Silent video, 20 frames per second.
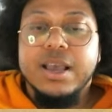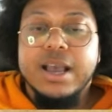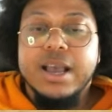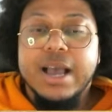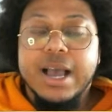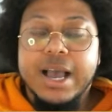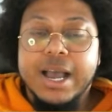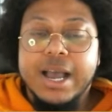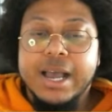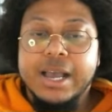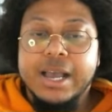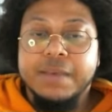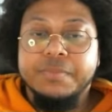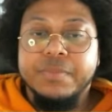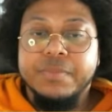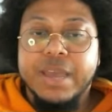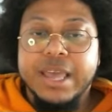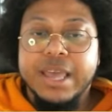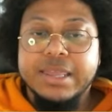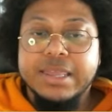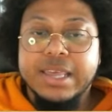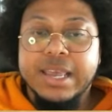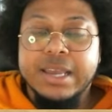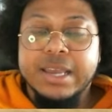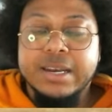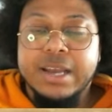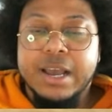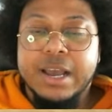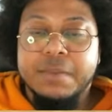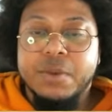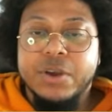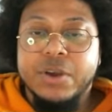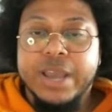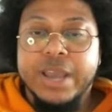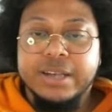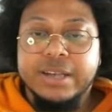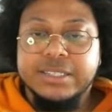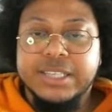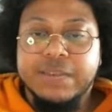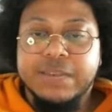And then, oh yeah,
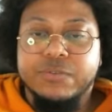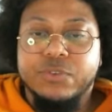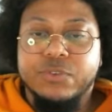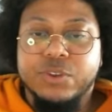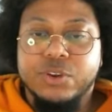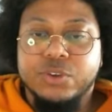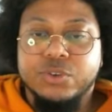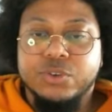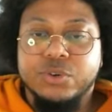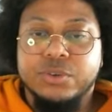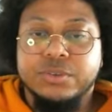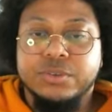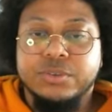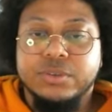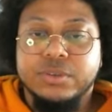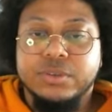and the same for neutral.